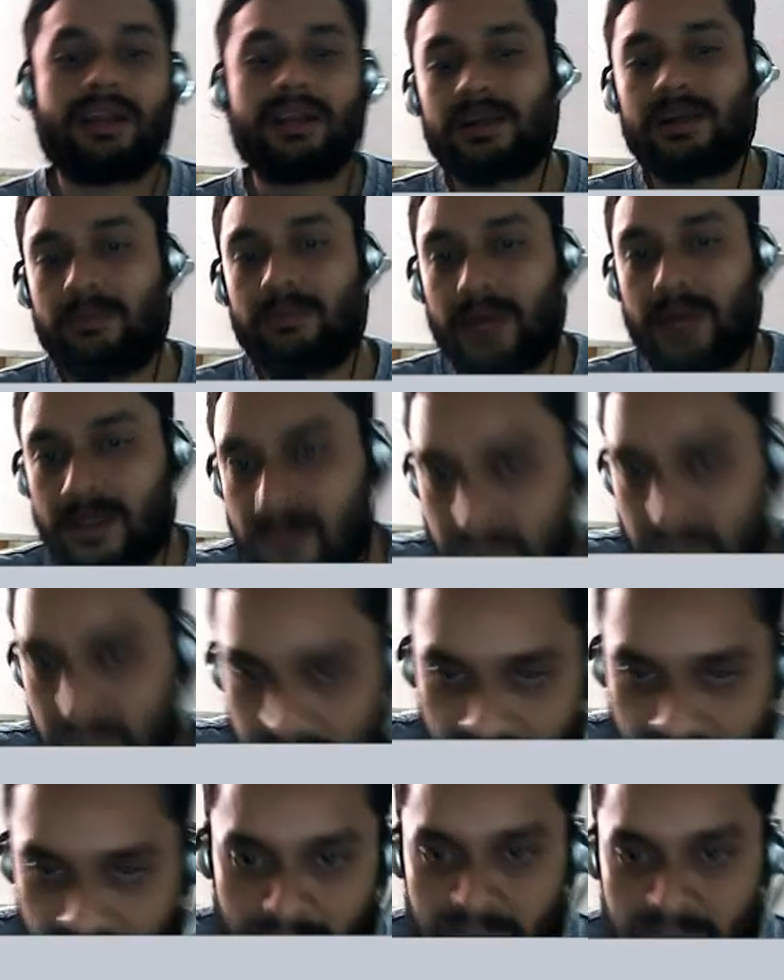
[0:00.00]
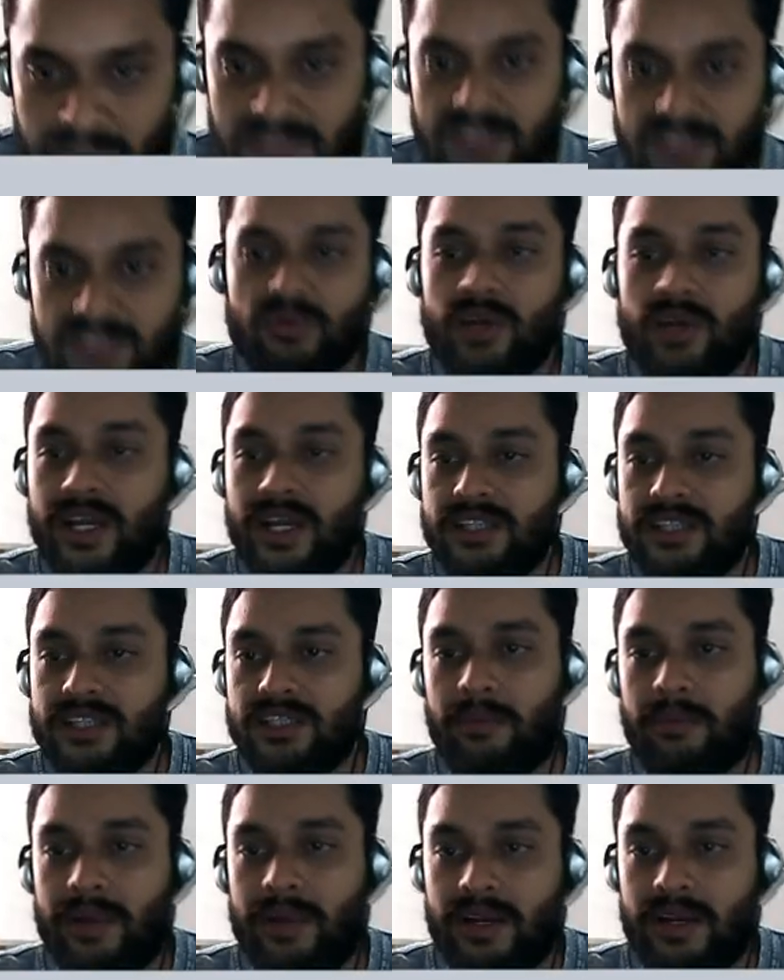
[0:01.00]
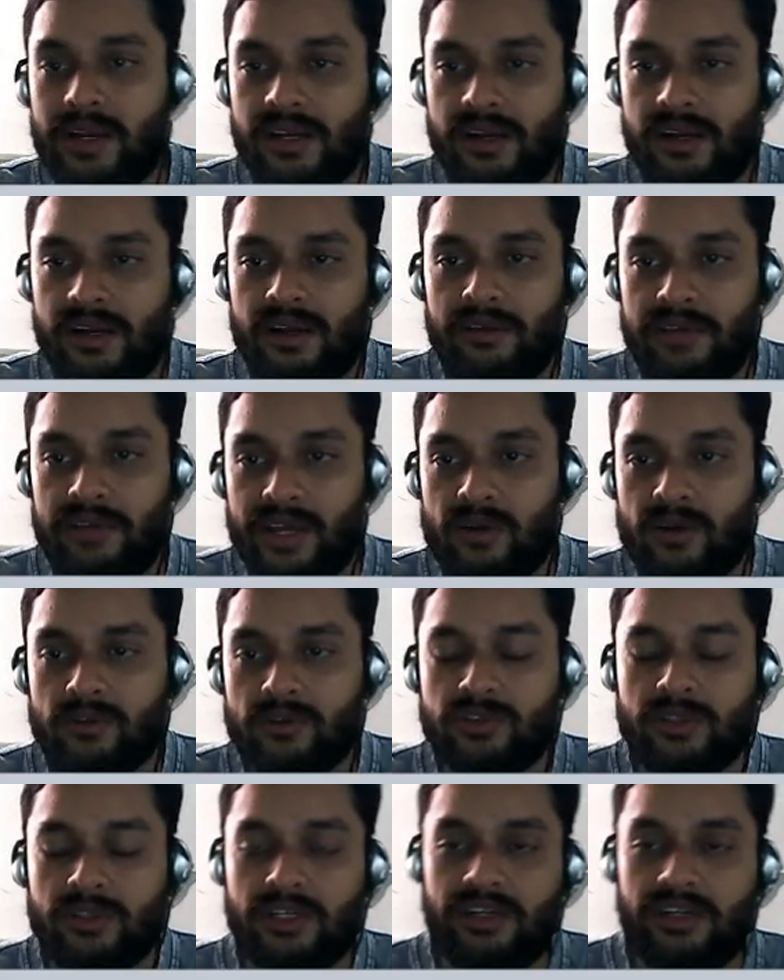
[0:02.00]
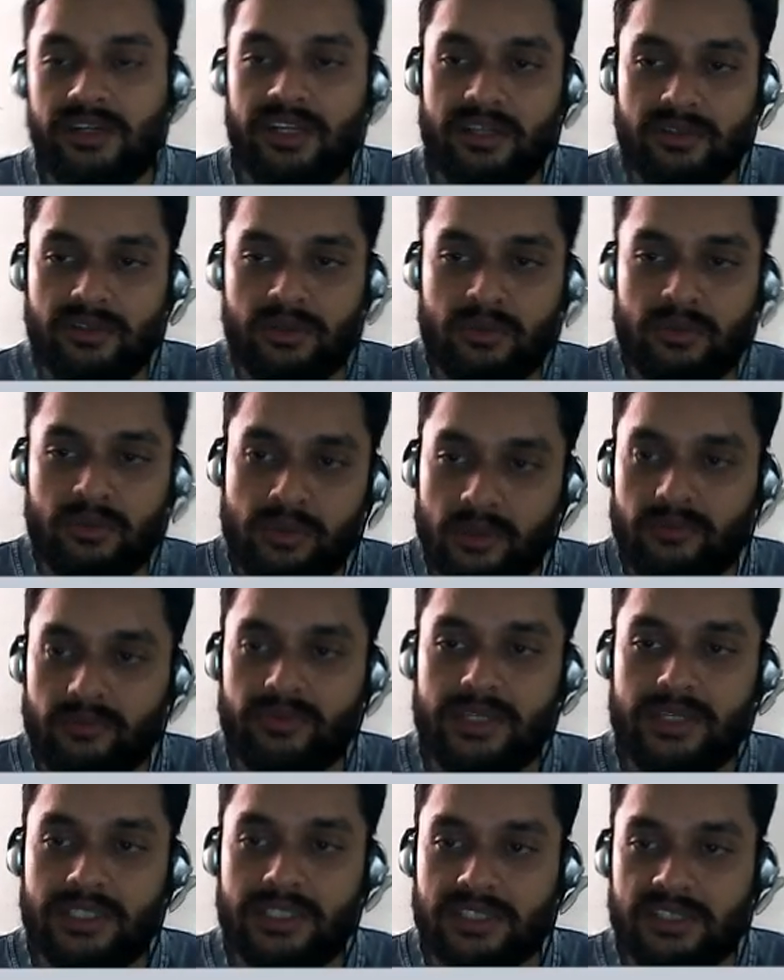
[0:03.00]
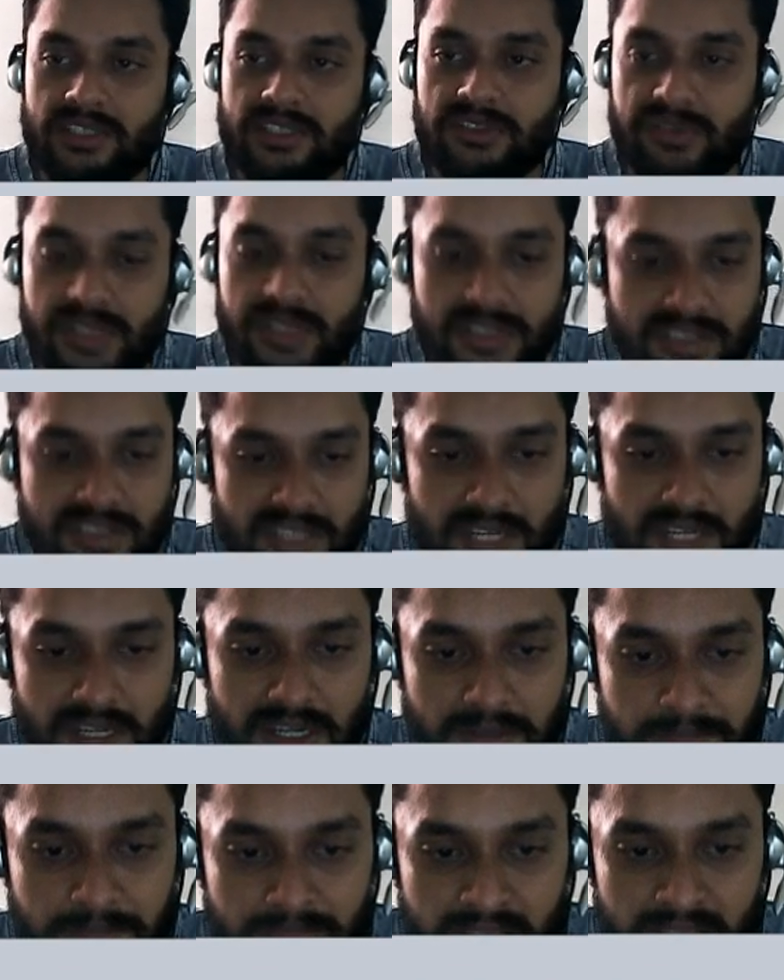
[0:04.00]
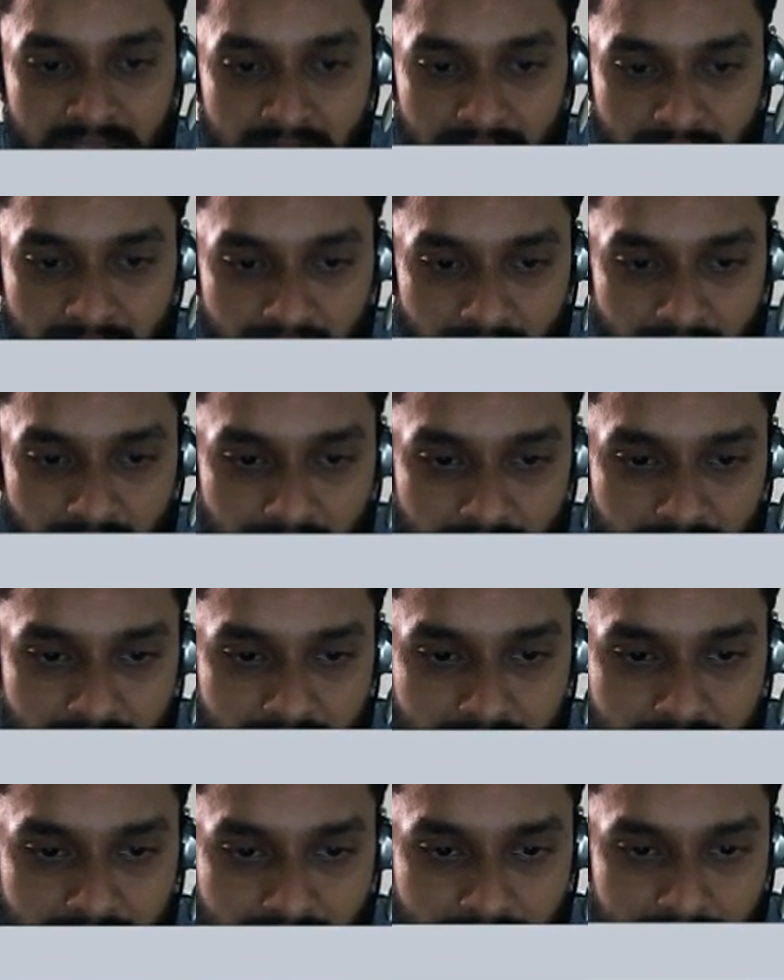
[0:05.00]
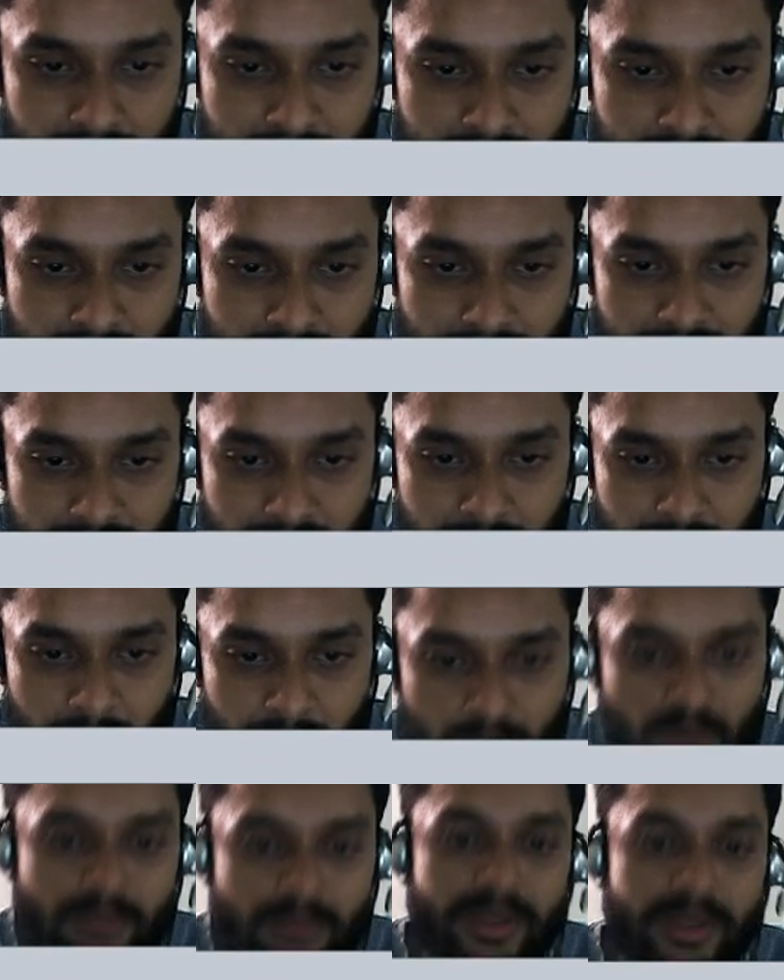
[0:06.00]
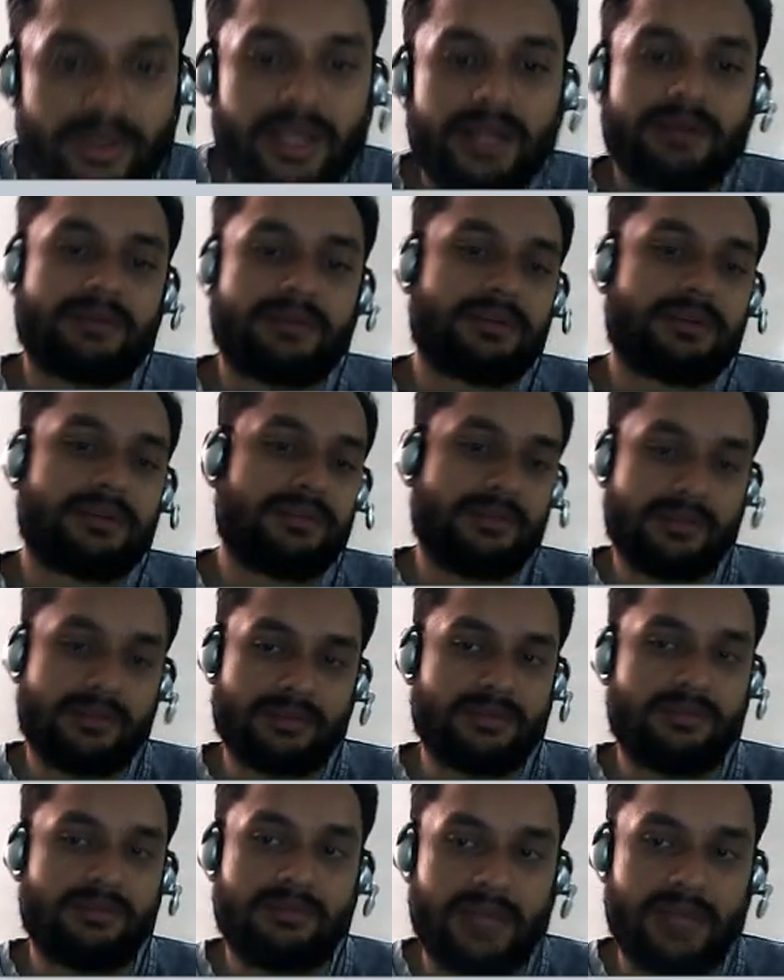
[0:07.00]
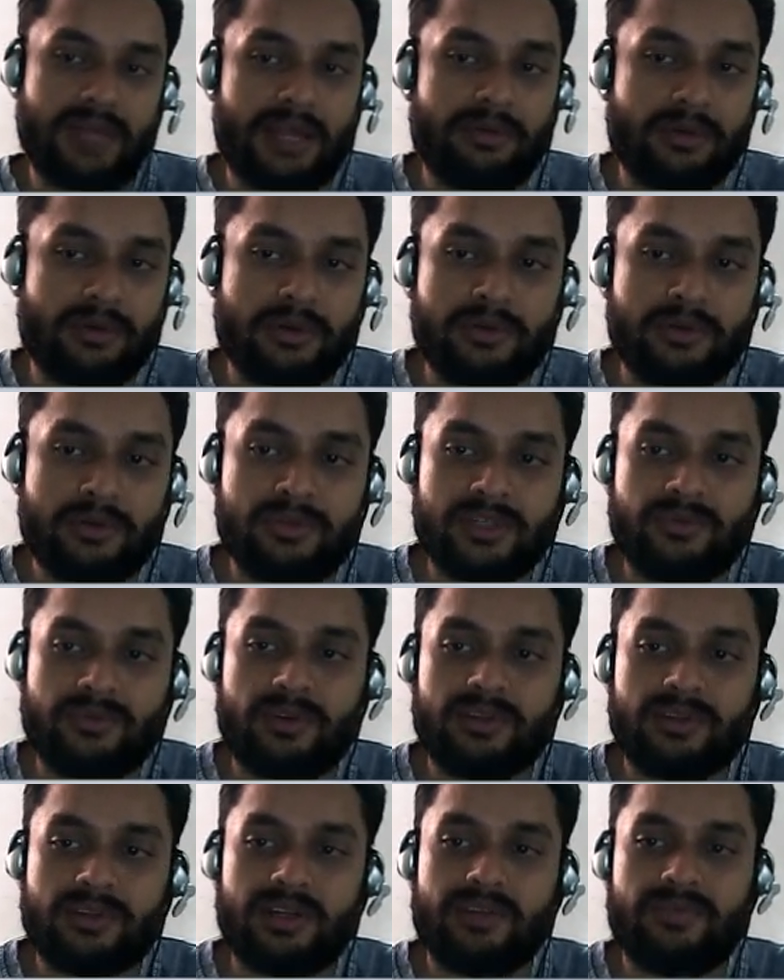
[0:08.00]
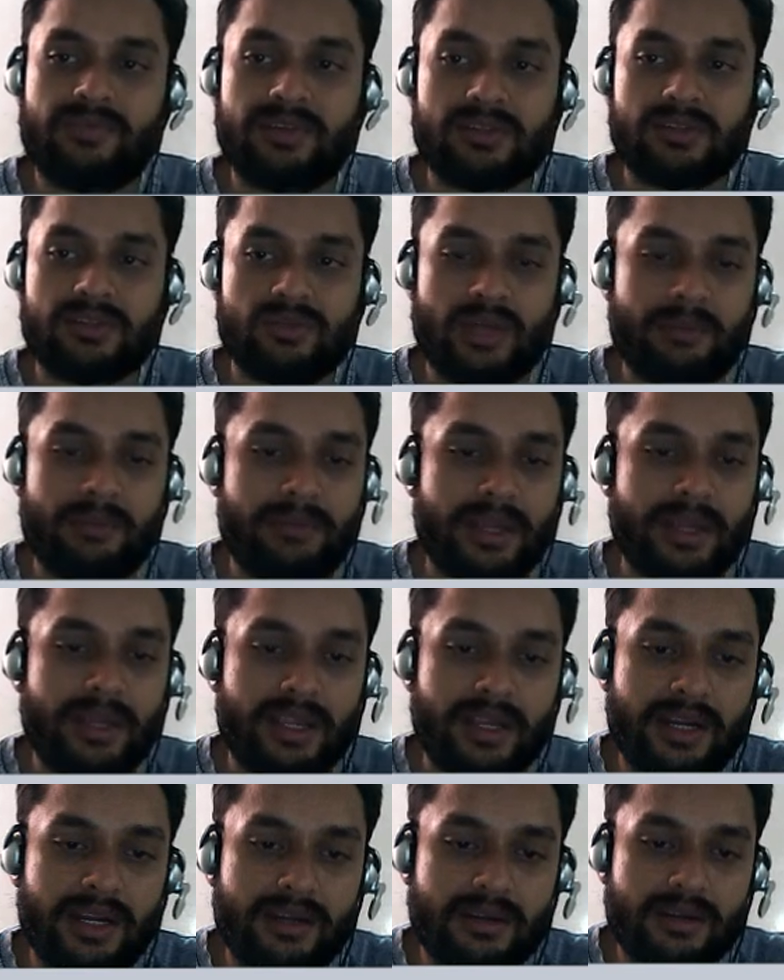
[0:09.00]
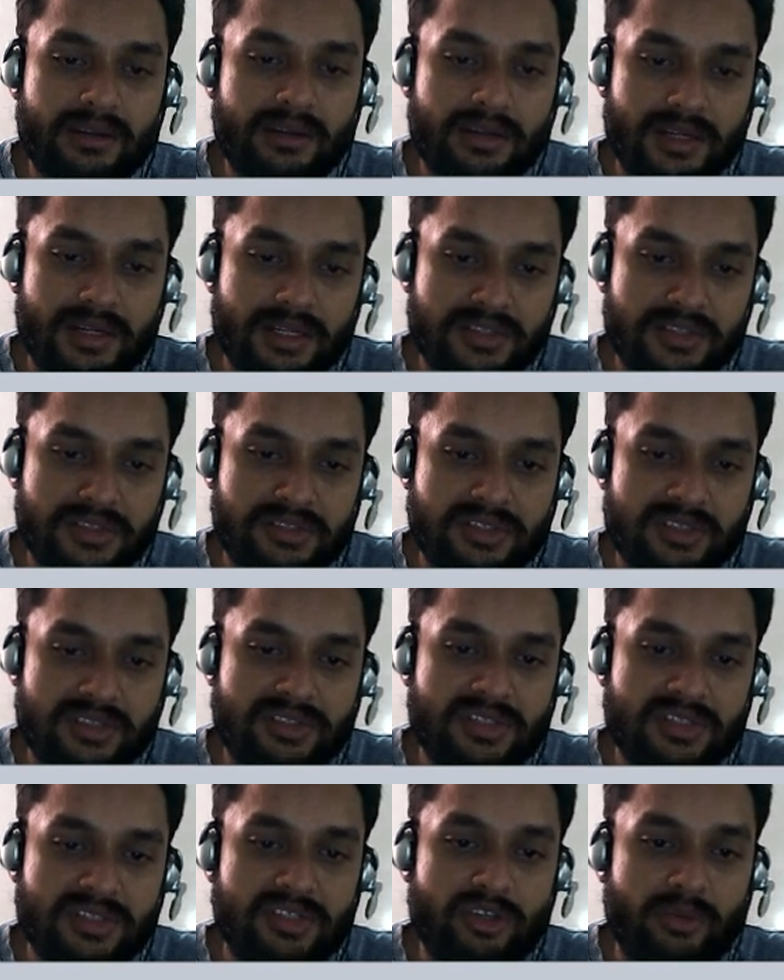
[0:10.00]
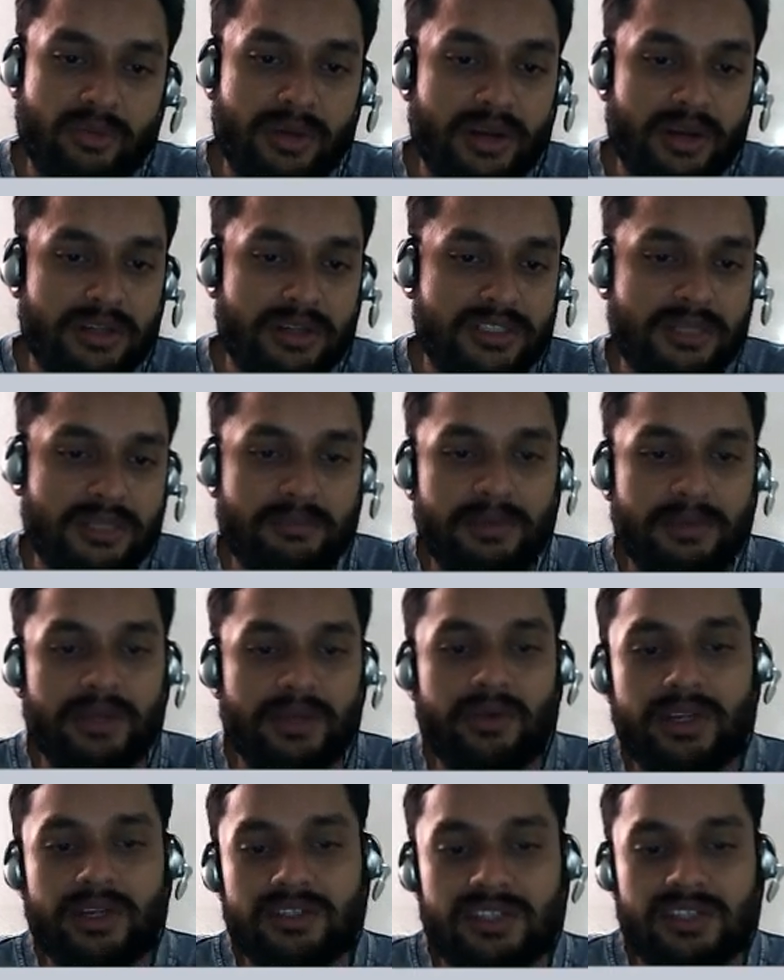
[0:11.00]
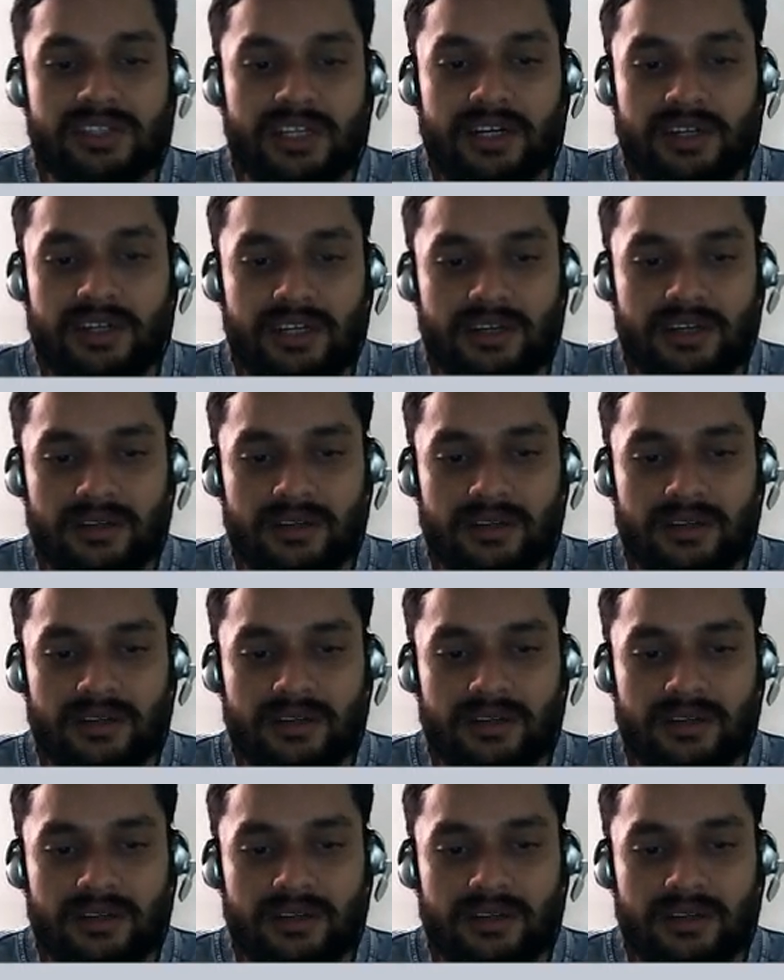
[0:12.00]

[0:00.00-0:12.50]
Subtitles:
command. That means these two lines are parallel. We are also learning the use of various constraints, correct. And I want to make it. I want to use it for the reference. I'm making it construction geometry. Simply you can select it